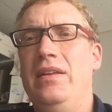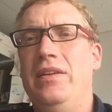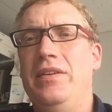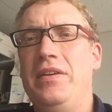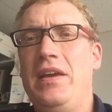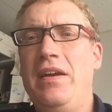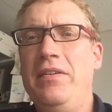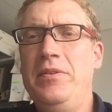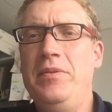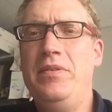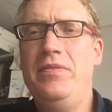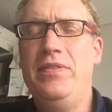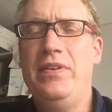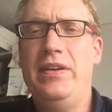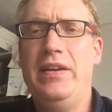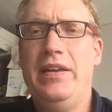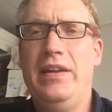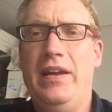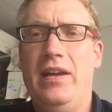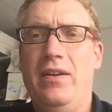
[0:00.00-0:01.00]
you have to be
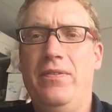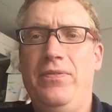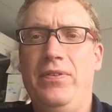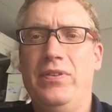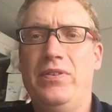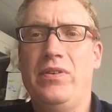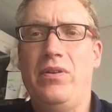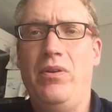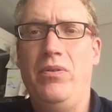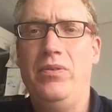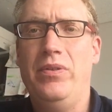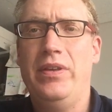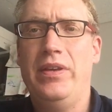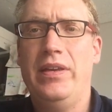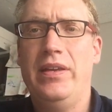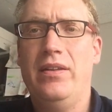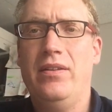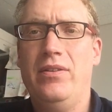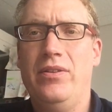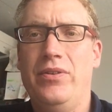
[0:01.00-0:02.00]
very careful to only
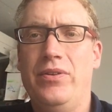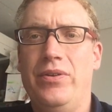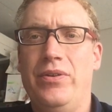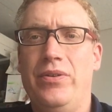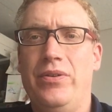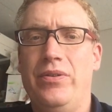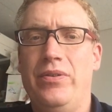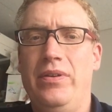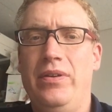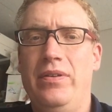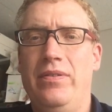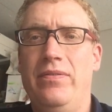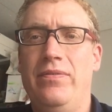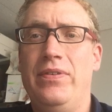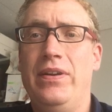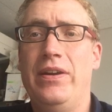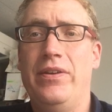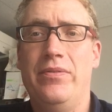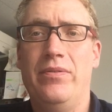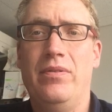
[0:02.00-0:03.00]
include
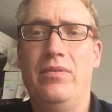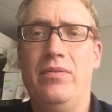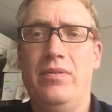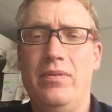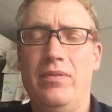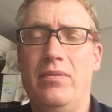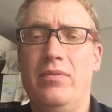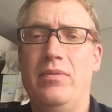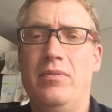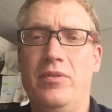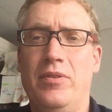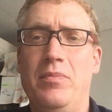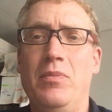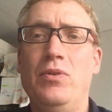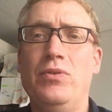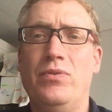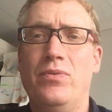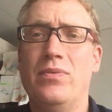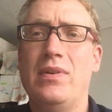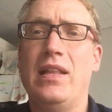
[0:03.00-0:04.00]
the
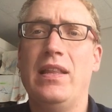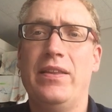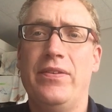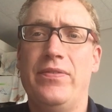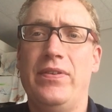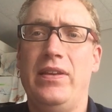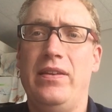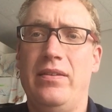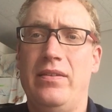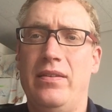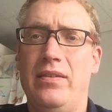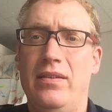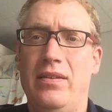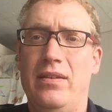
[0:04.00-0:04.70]
most relevant